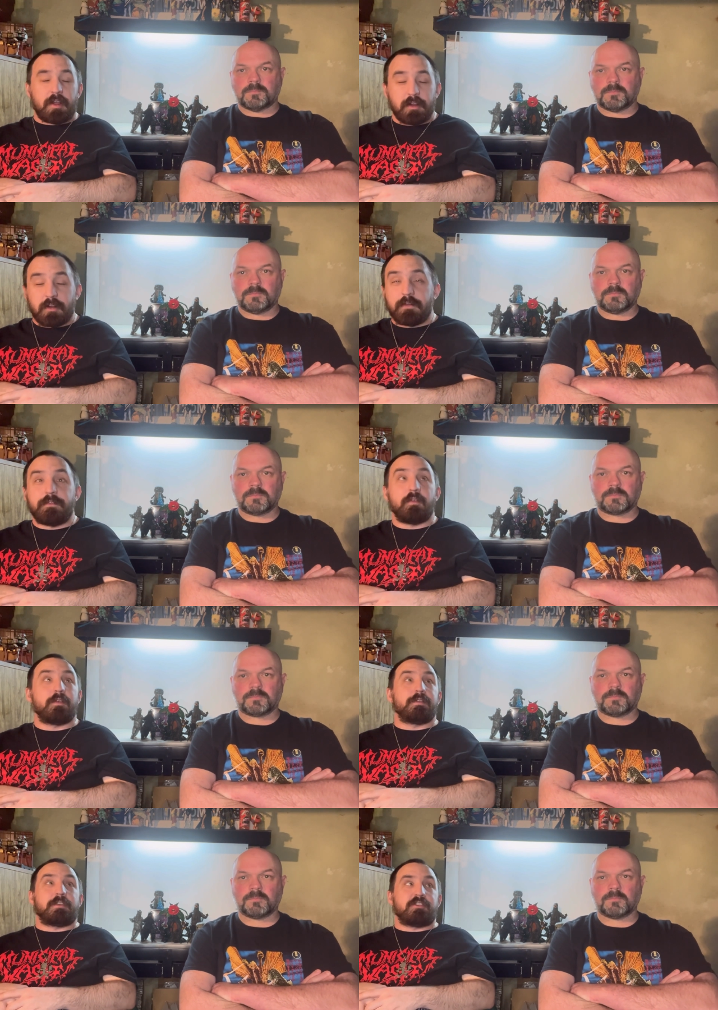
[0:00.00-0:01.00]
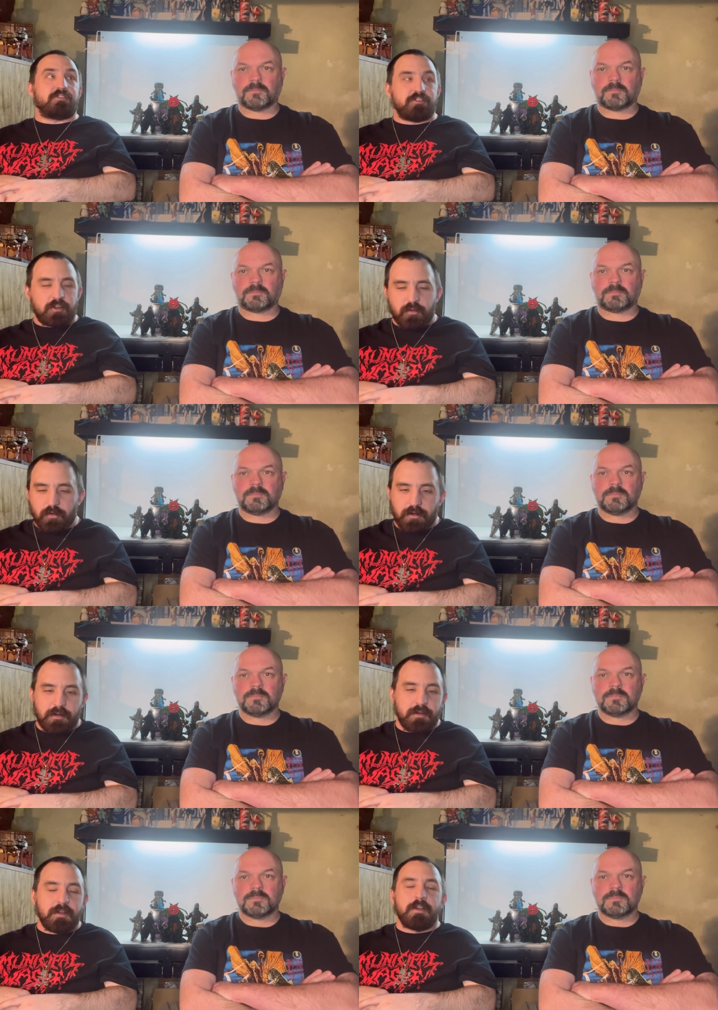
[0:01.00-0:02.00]
Speaker 1: for the sheer
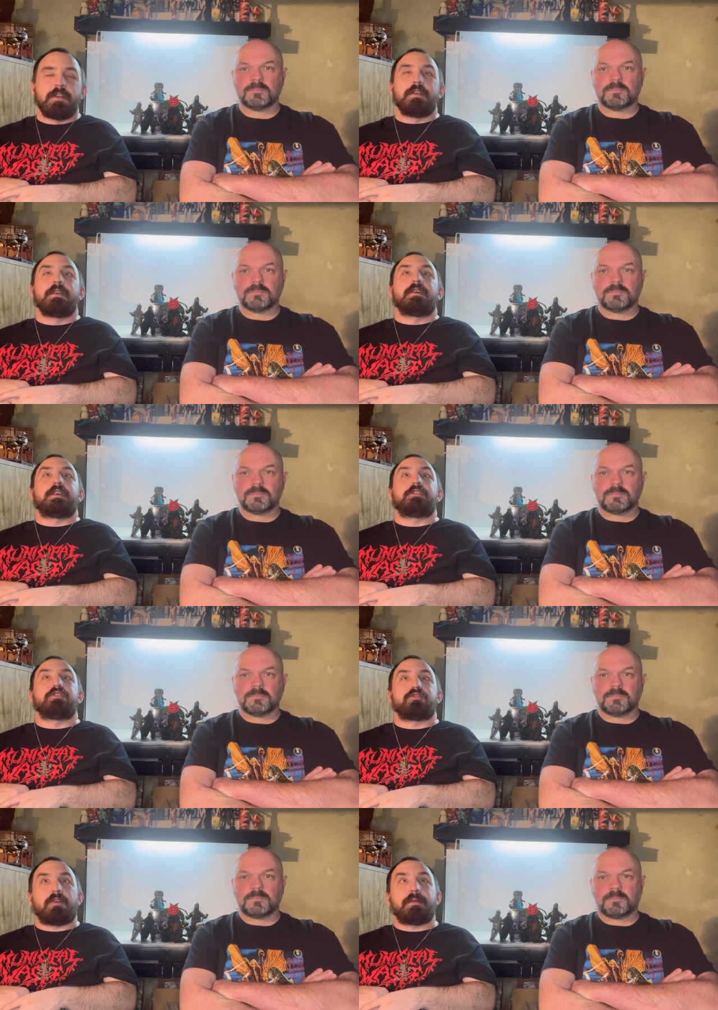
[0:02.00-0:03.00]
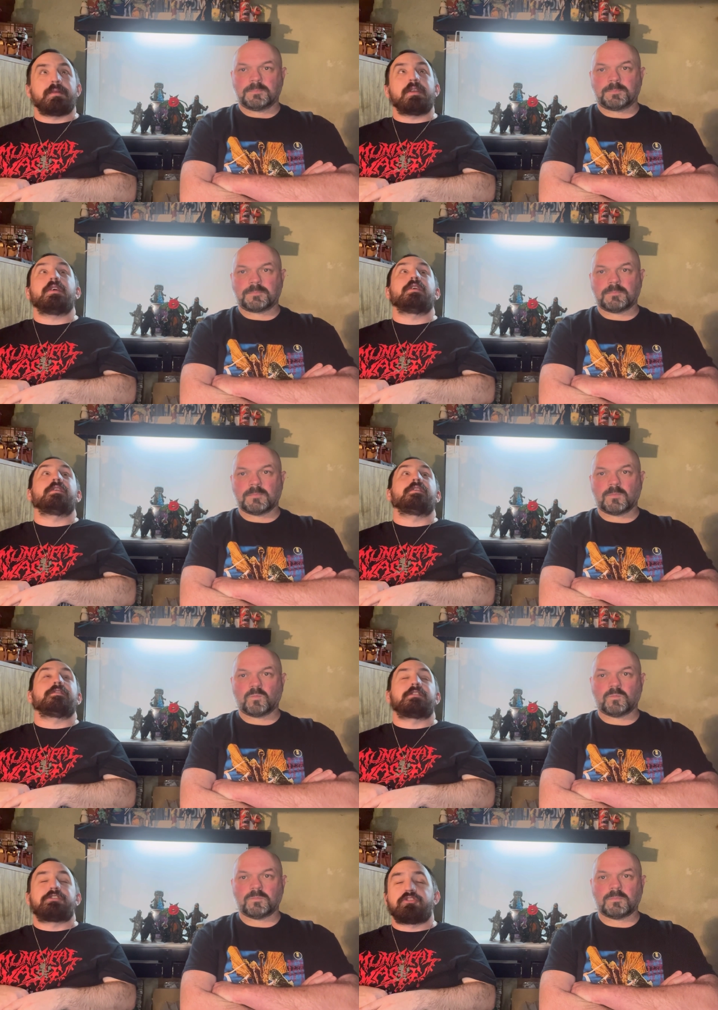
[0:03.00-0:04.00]
enjoyment of
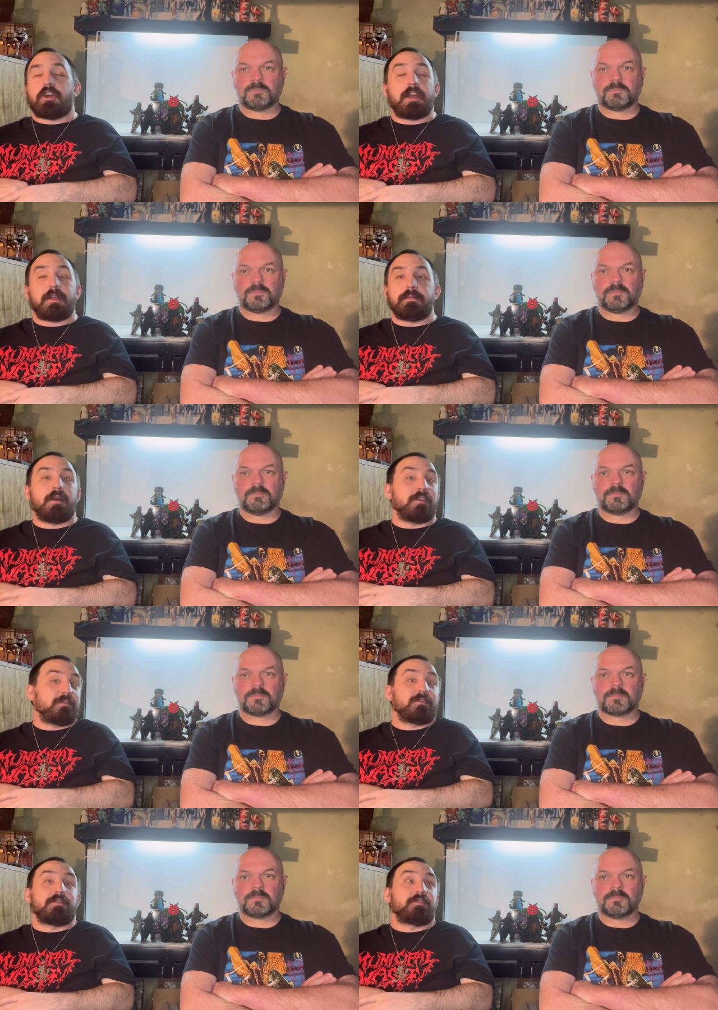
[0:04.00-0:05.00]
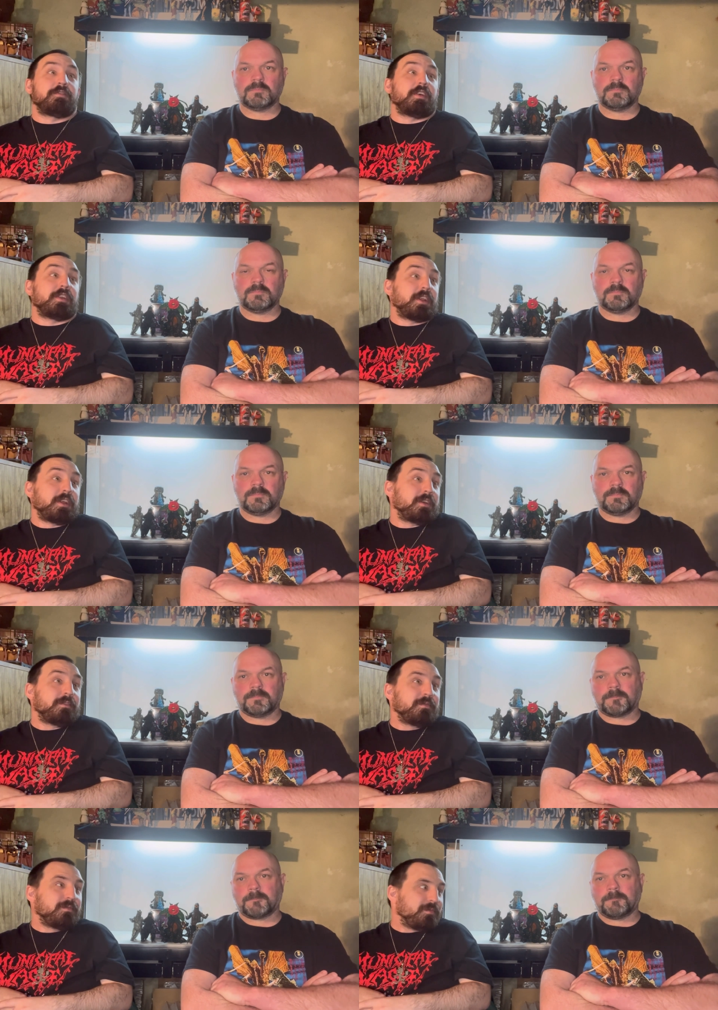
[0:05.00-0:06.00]
giant monsters fighting.
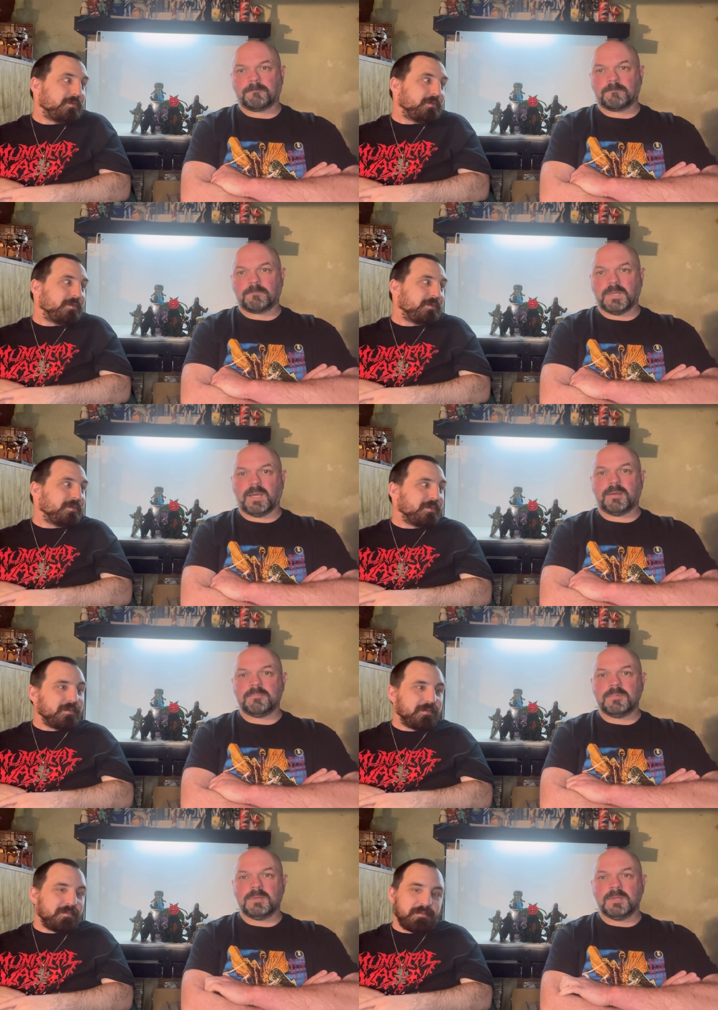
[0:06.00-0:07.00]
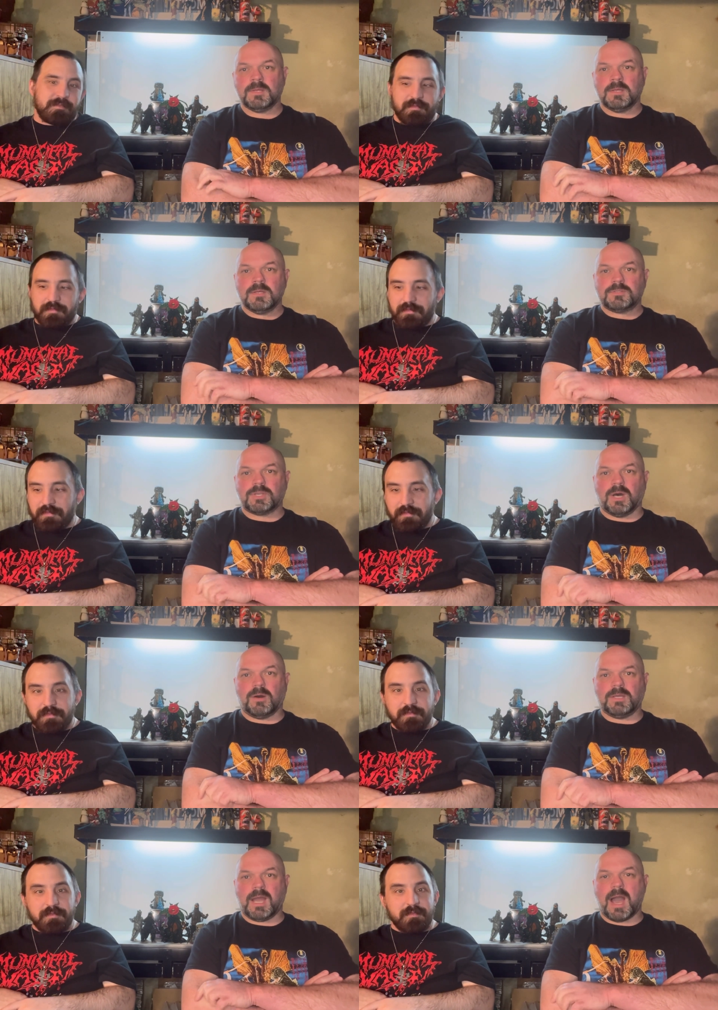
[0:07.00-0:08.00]
Speaker 2: Yeah. So yeah,
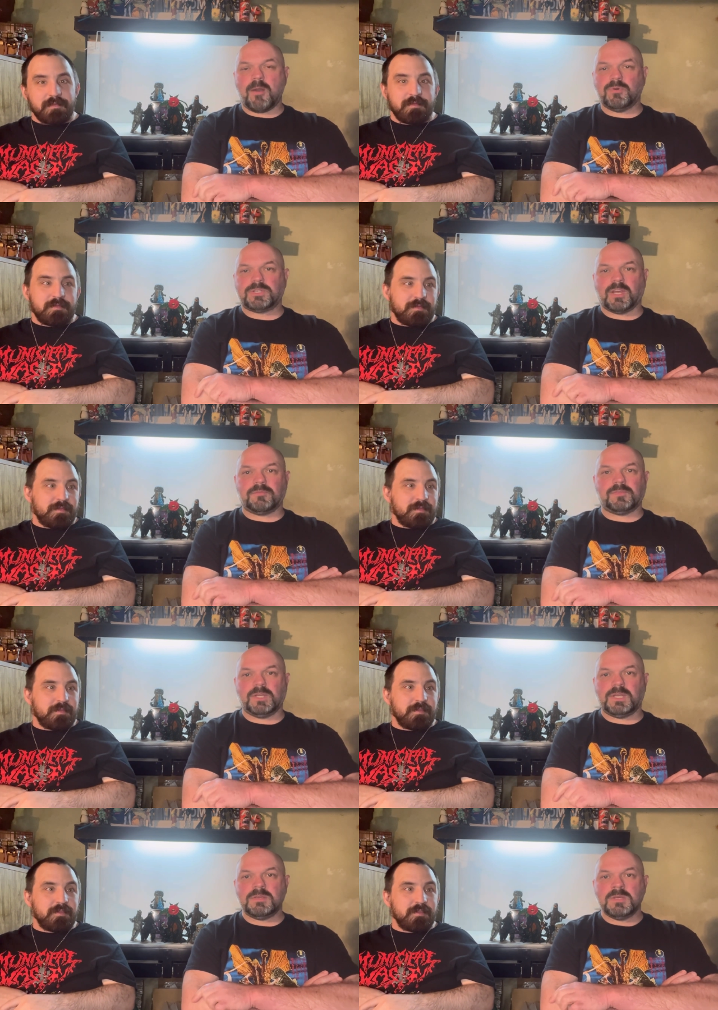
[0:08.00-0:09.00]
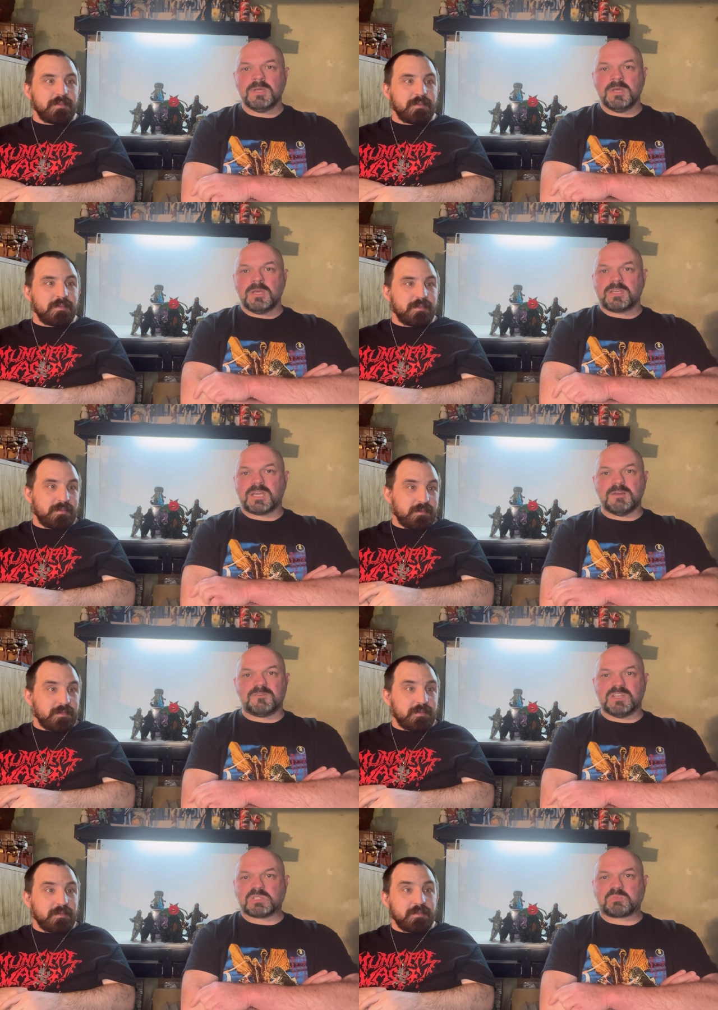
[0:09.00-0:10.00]
I would definitely give this
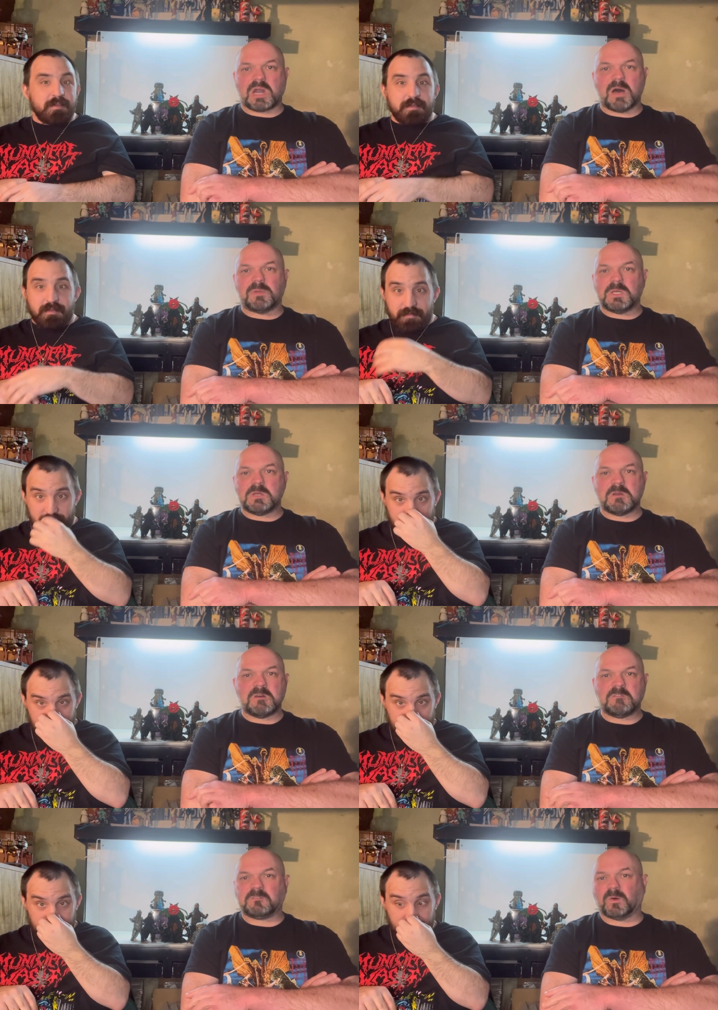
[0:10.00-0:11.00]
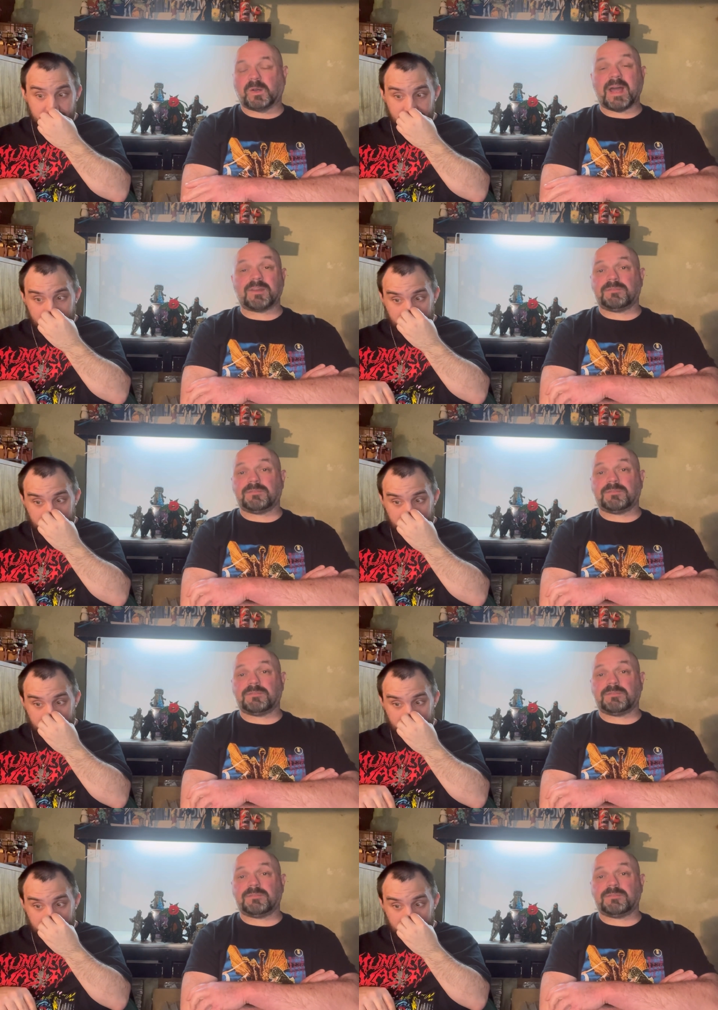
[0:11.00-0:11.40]
probably four out of five